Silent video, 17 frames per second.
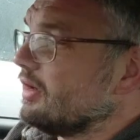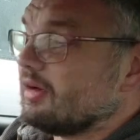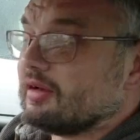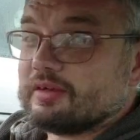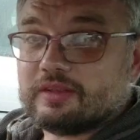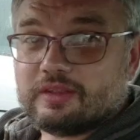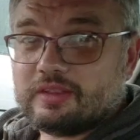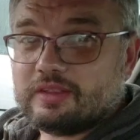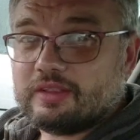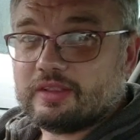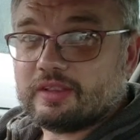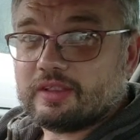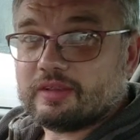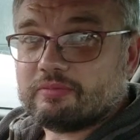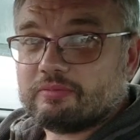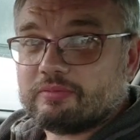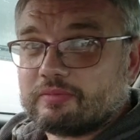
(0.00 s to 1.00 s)
on
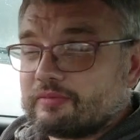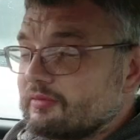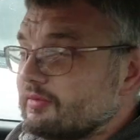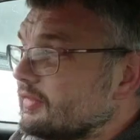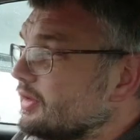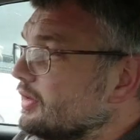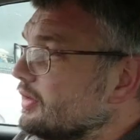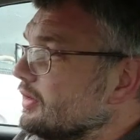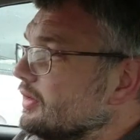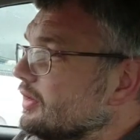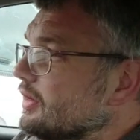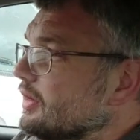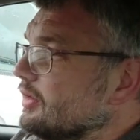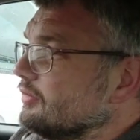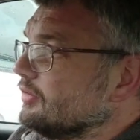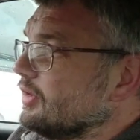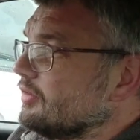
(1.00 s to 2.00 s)
the
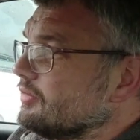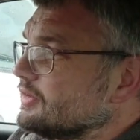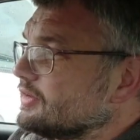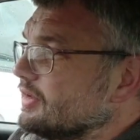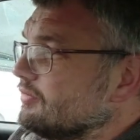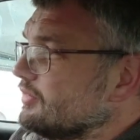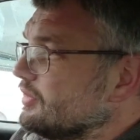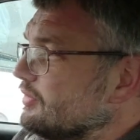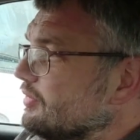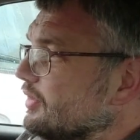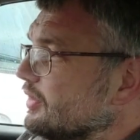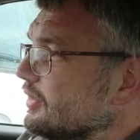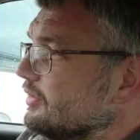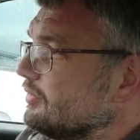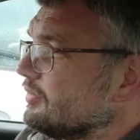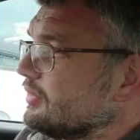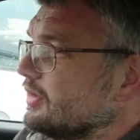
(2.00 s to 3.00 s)
Rover
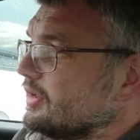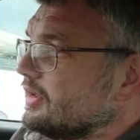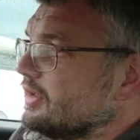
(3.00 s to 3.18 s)
75,